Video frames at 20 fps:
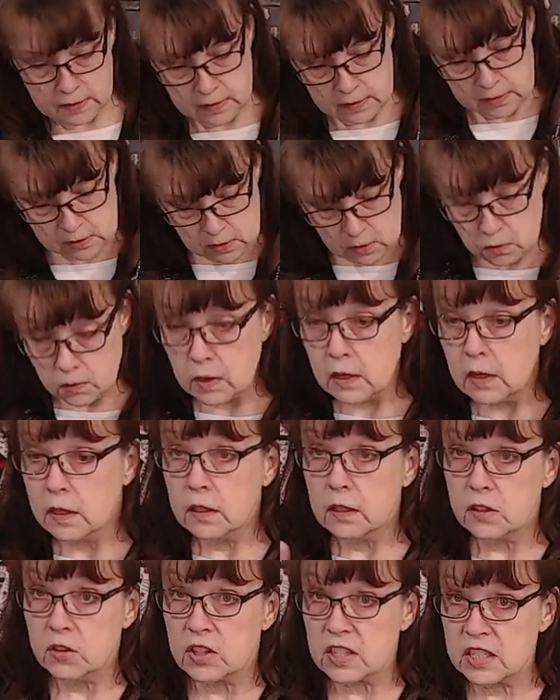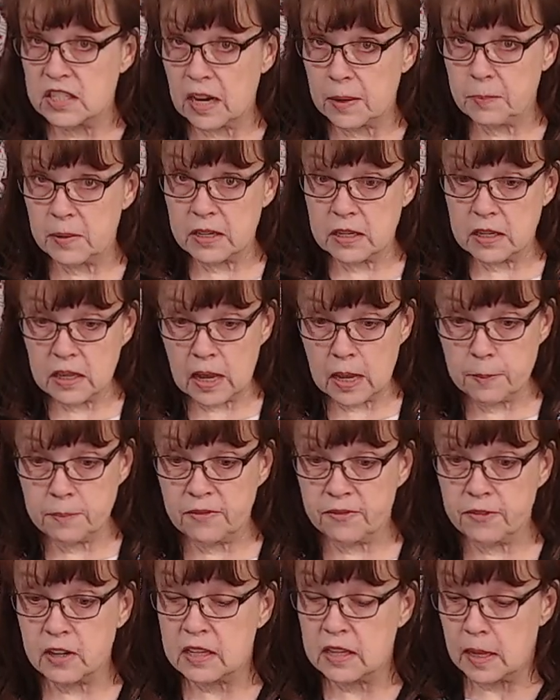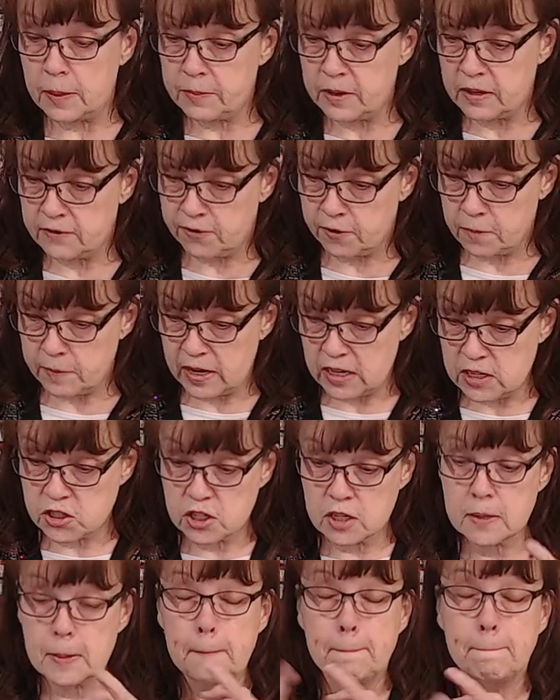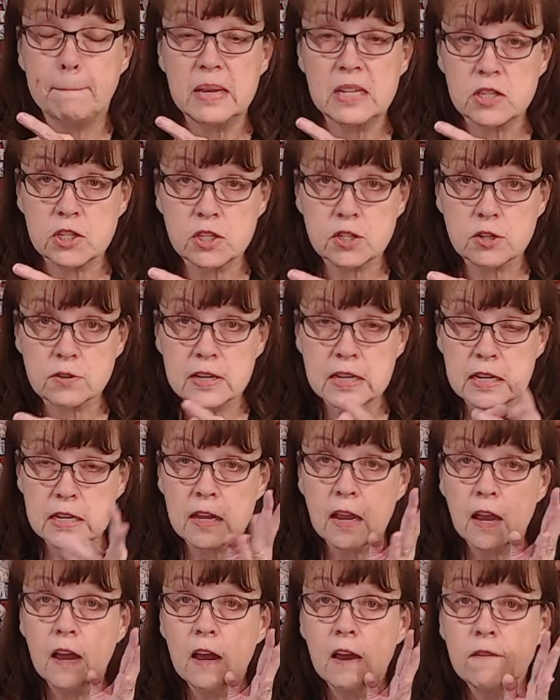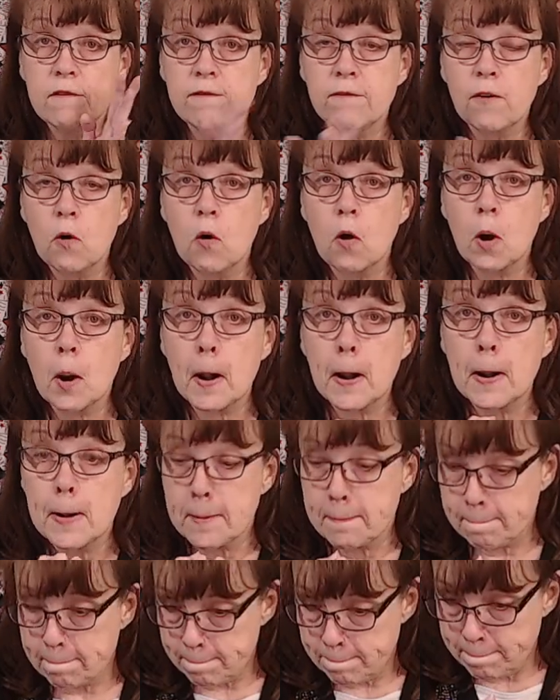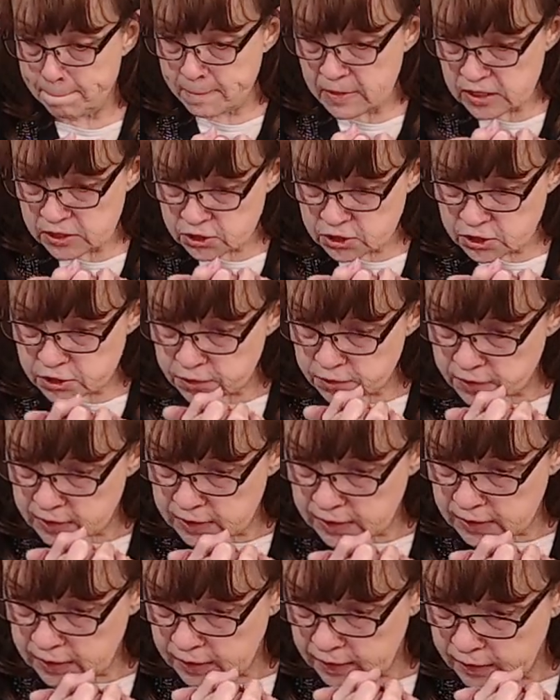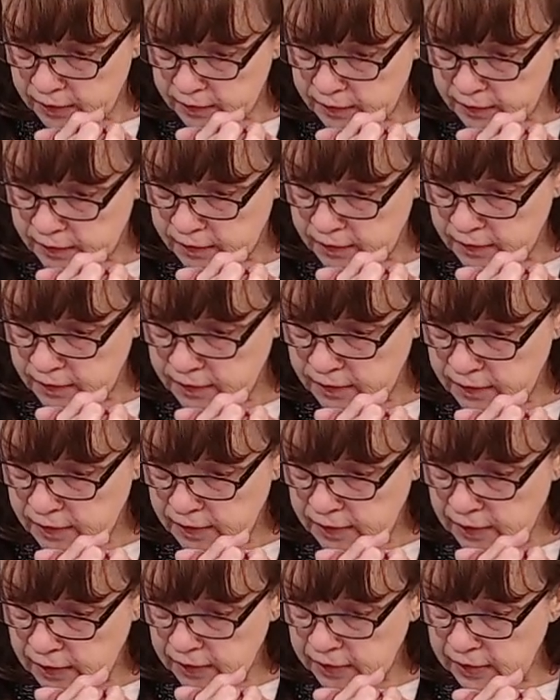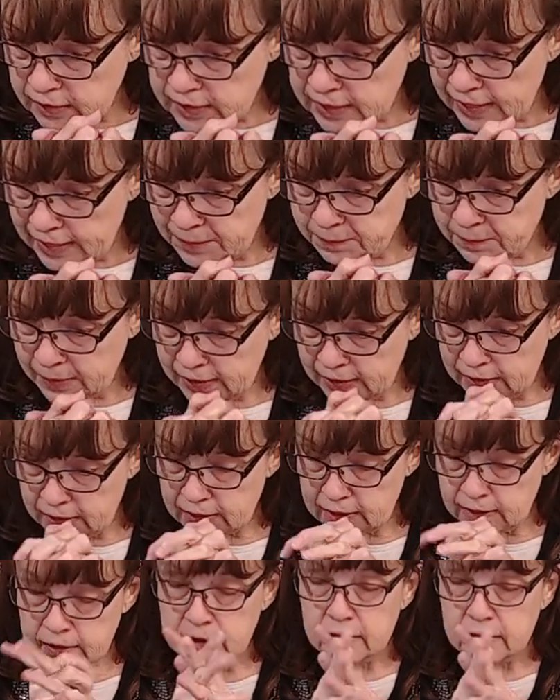So you can type in club for club information, mystery for mystery. Good night, Patty.